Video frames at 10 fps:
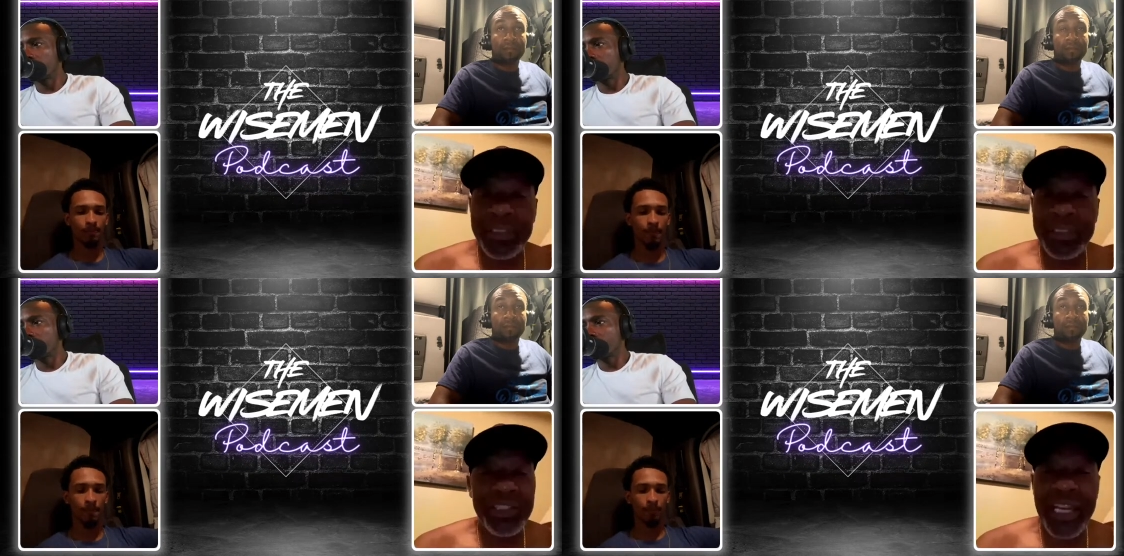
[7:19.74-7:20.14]
Speaker 1: a
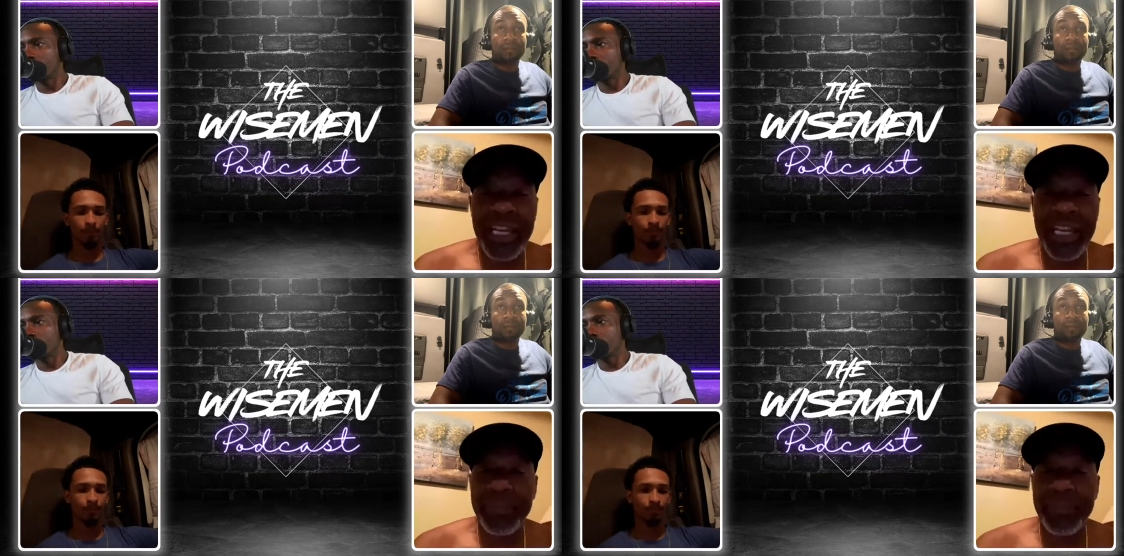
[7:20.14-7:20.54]
chance,
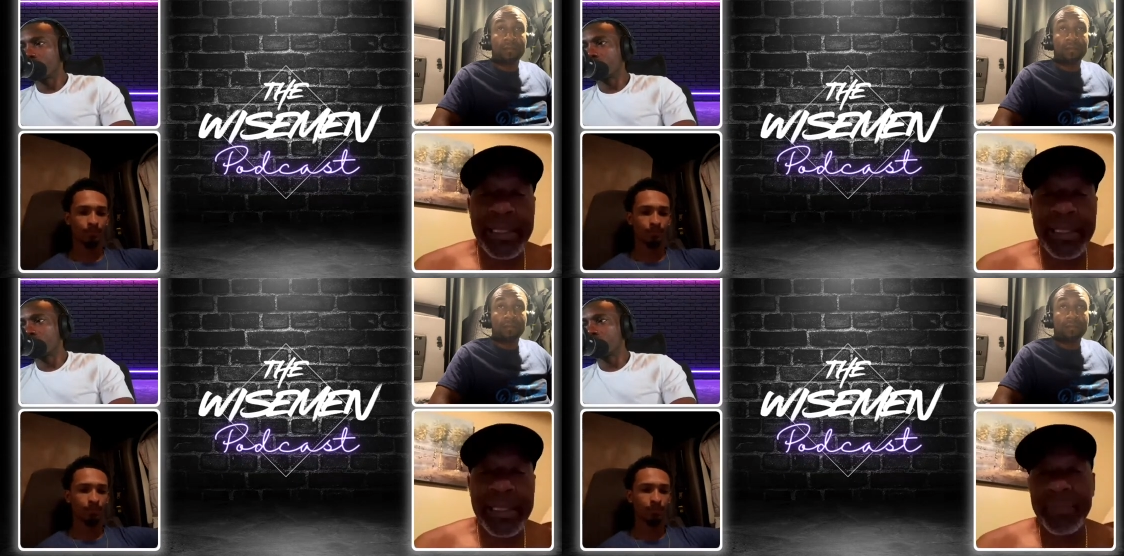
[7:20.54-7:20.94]
man,
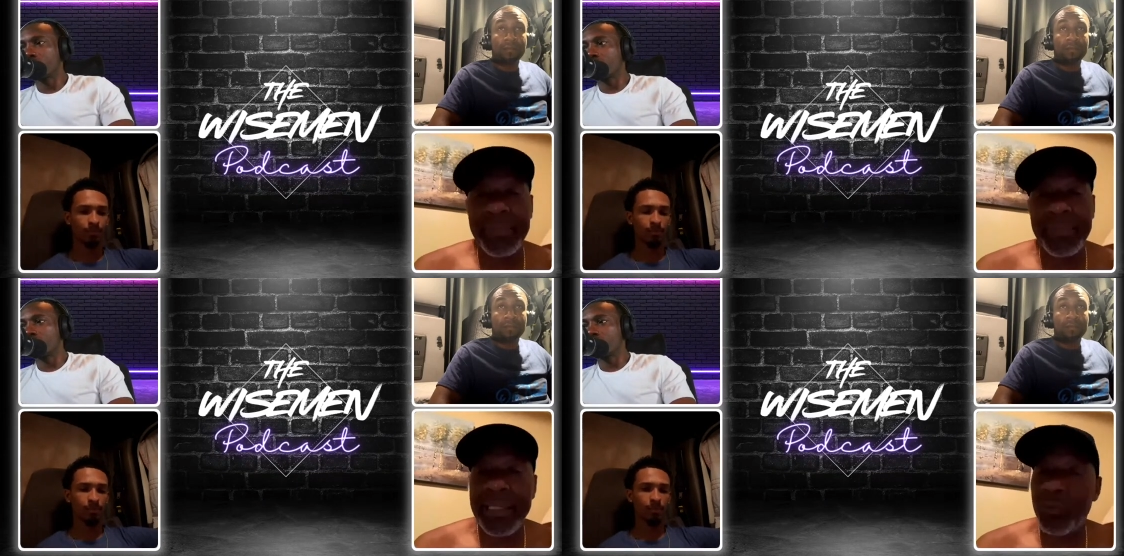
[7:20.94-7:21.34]
I'm saying
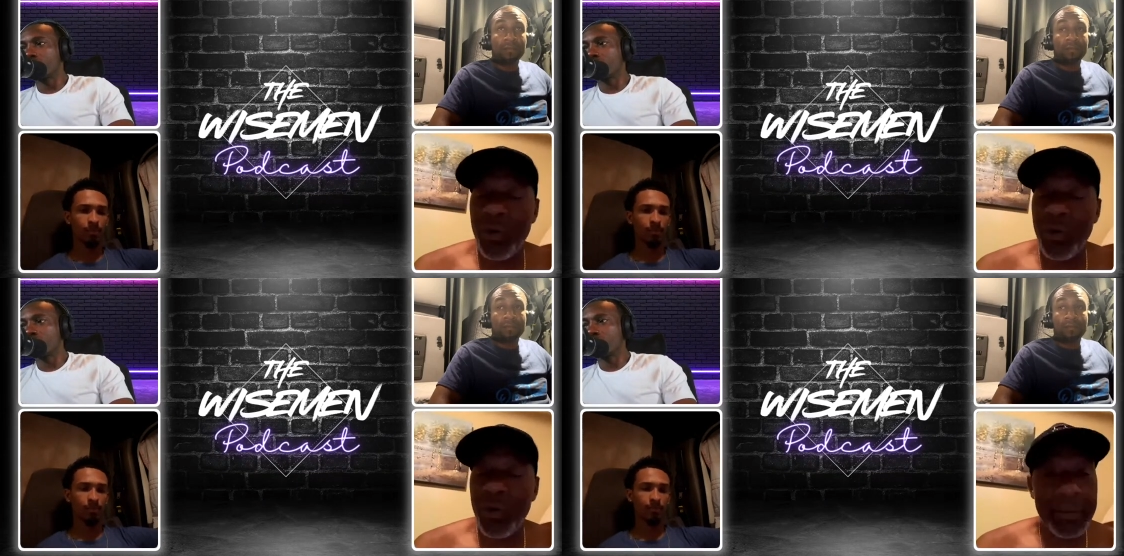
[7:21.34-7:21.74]
it's
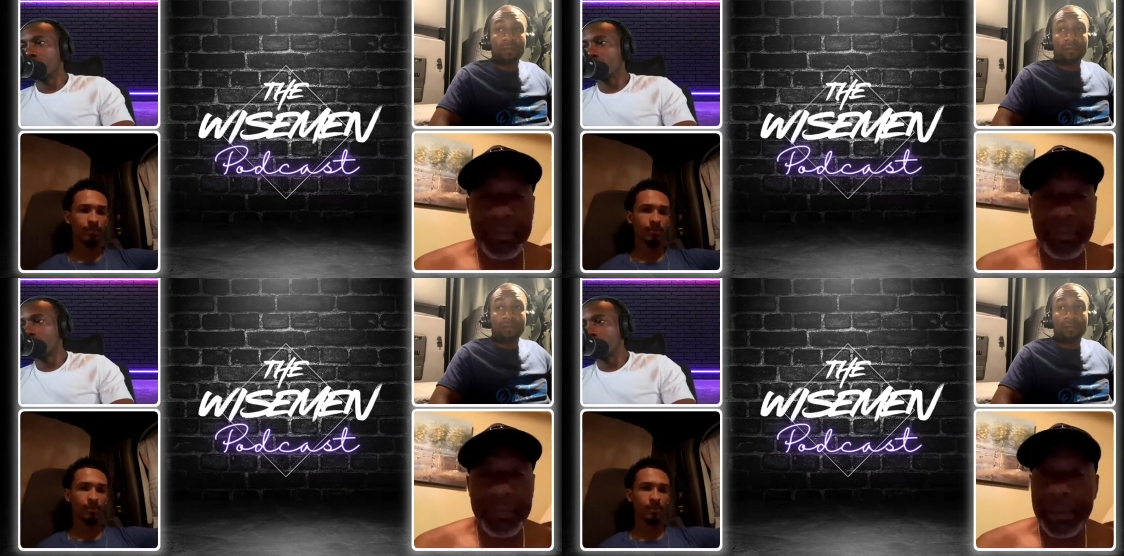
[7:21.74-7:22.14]
worth it.
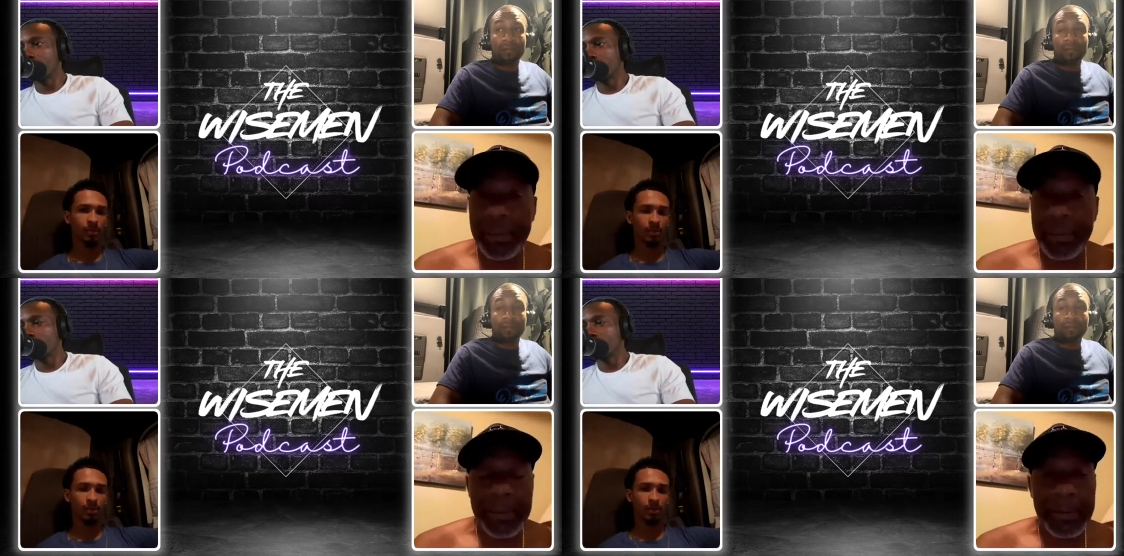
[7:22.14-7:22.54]

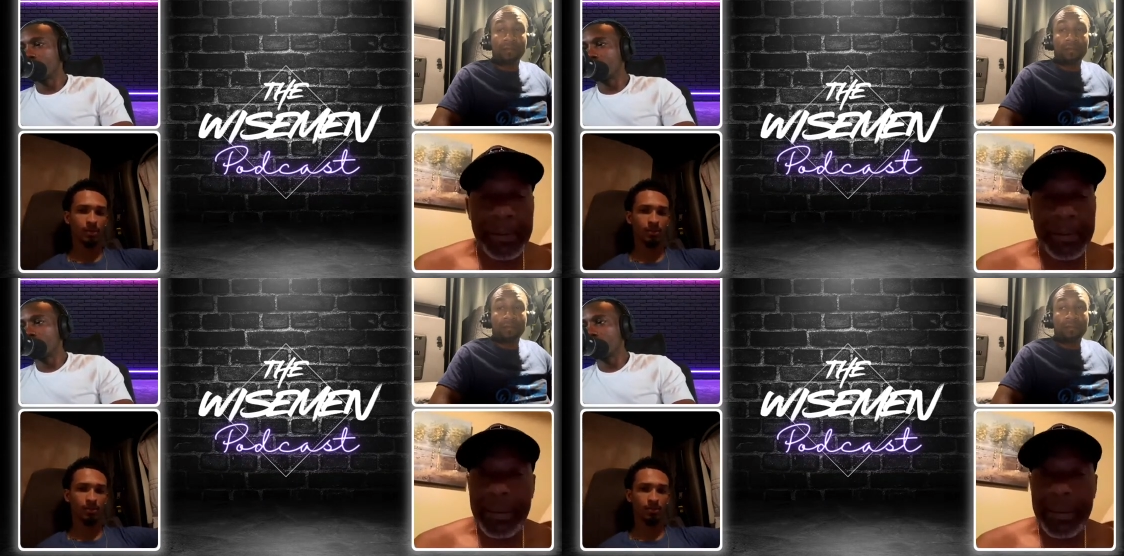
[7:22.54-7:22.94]

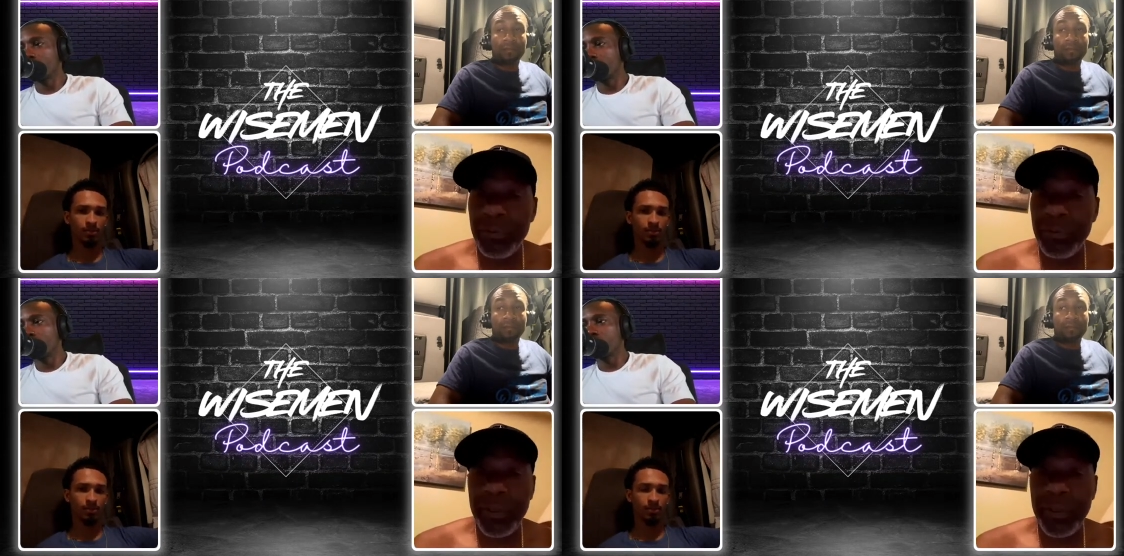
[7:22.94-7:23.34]
It's
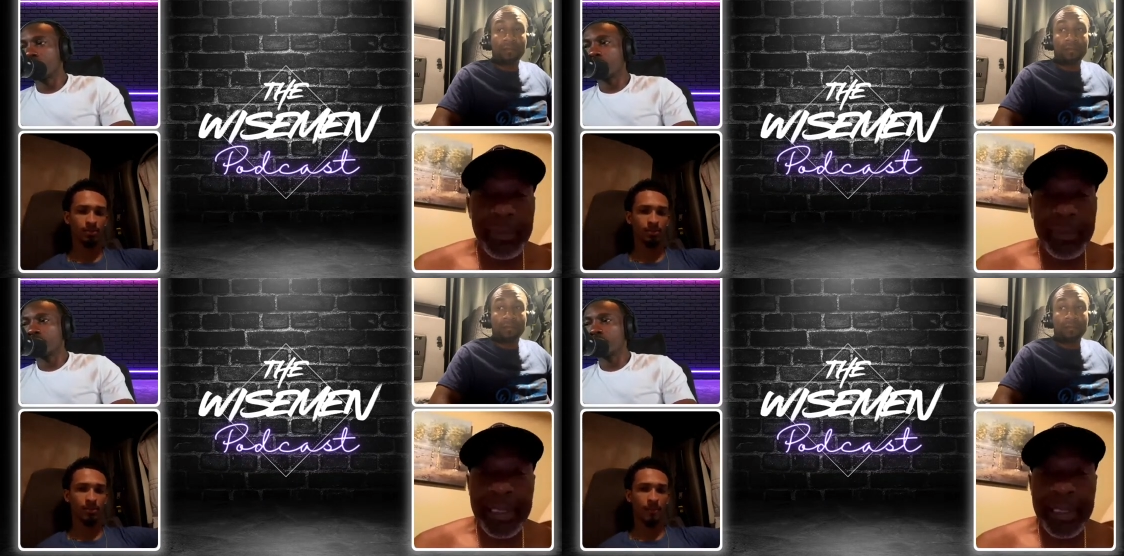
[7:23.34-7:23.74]
worth it,
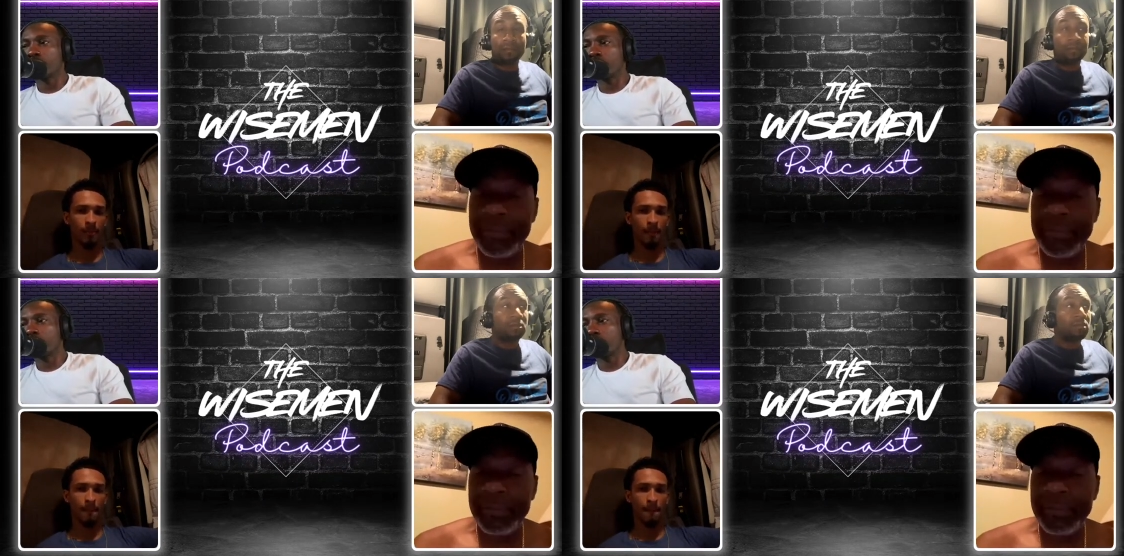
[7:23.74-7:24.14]
man.
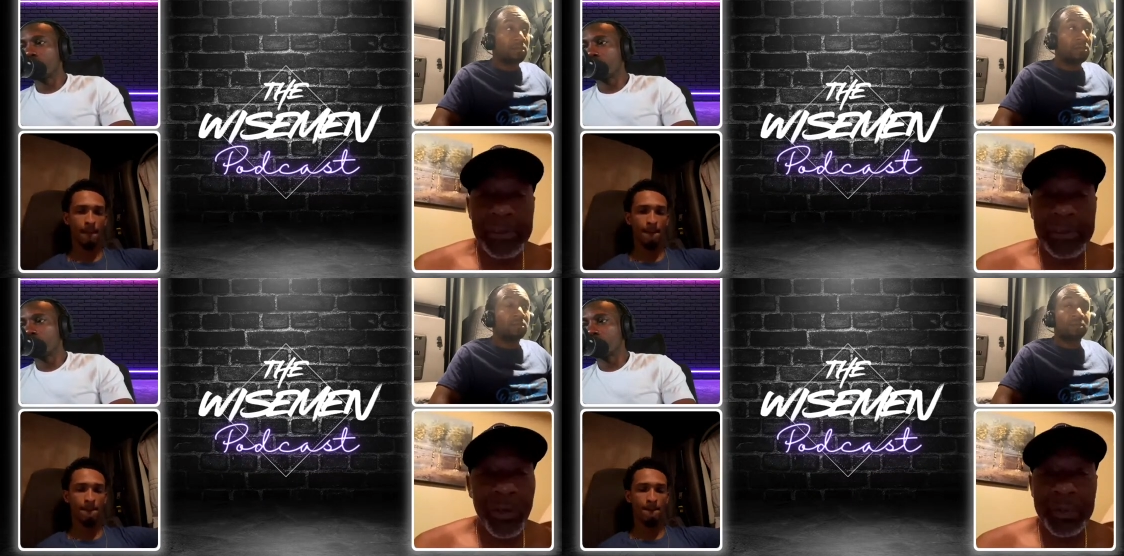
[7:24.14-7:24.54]
You
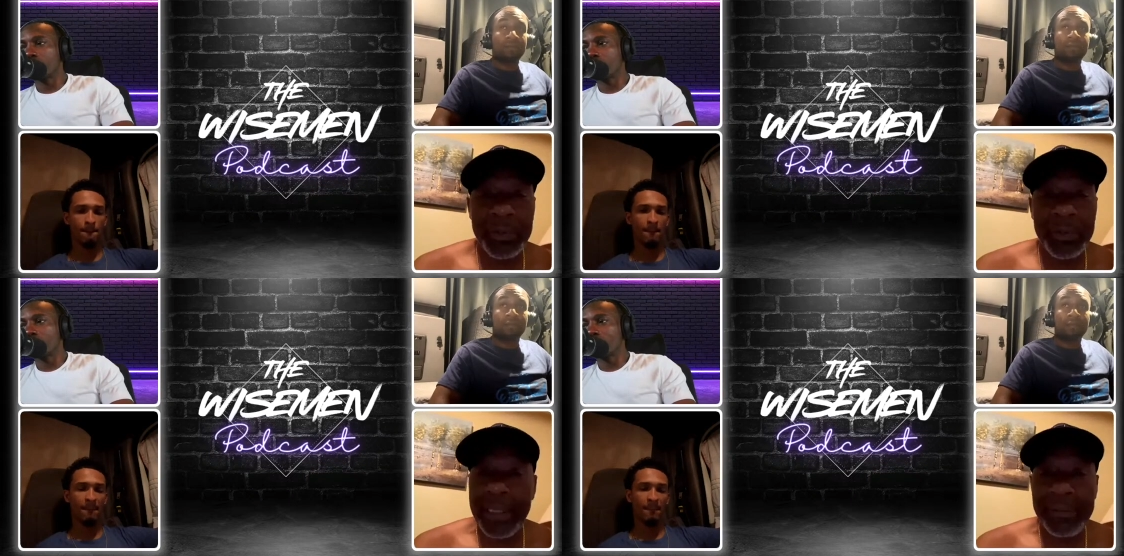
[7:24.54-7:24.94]
know what I'm
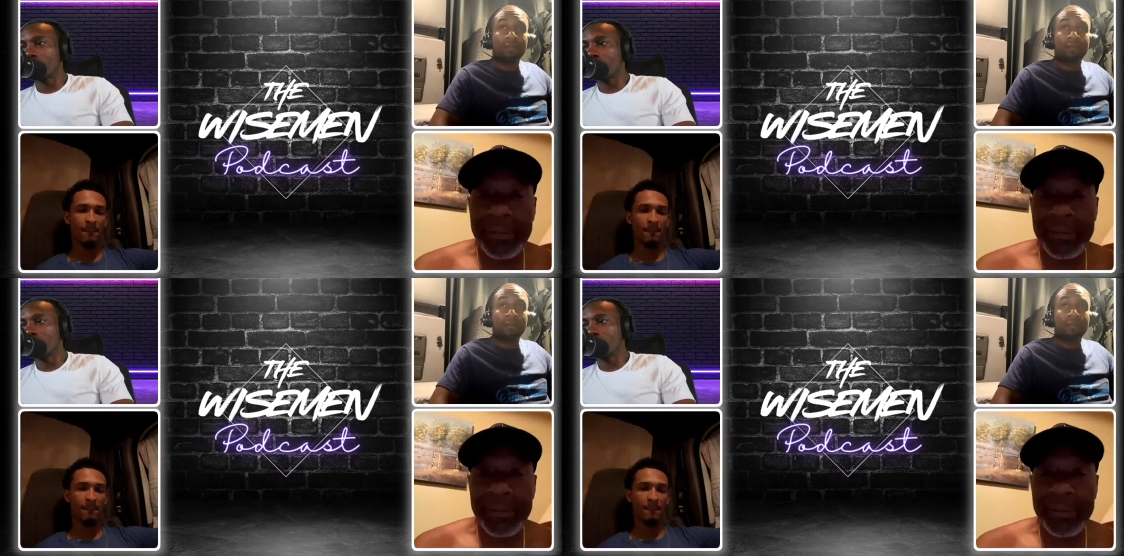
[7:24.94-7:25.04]
saying?